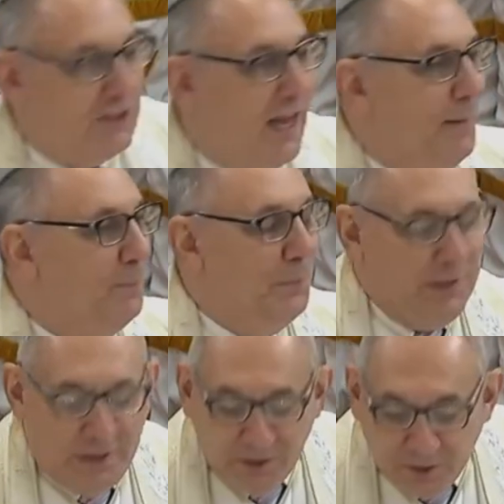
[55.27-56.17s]
a
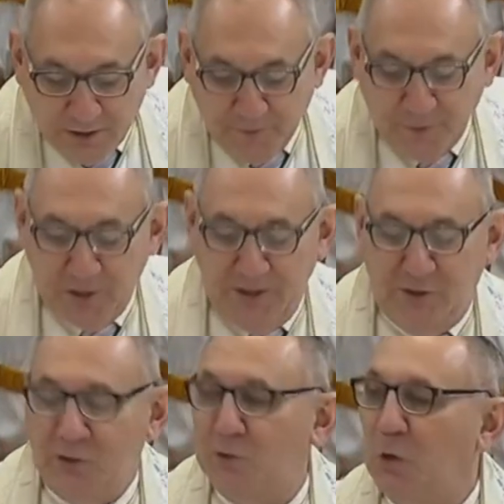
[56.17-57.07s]
beautiful and
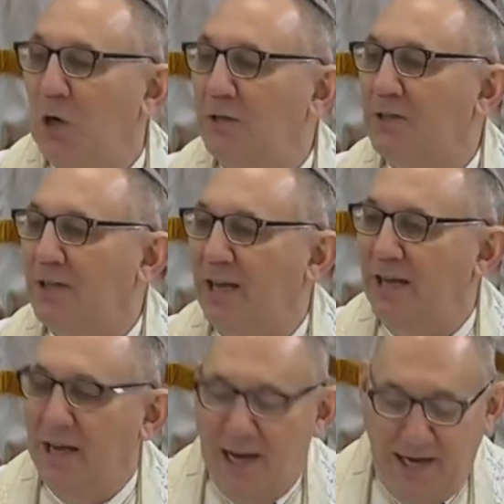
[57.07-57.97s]
strong
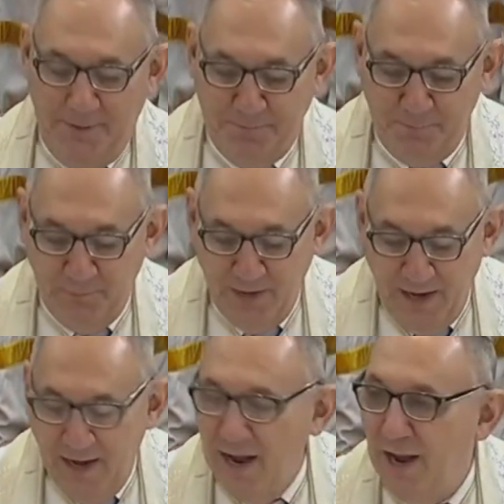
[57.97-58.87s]
Tekiah,
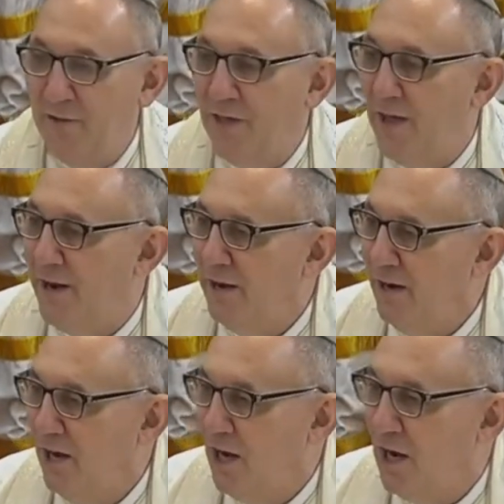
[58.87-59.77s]
and then
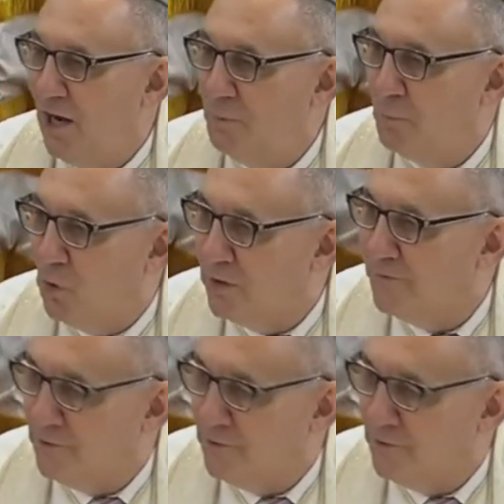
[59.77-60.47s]
a mournful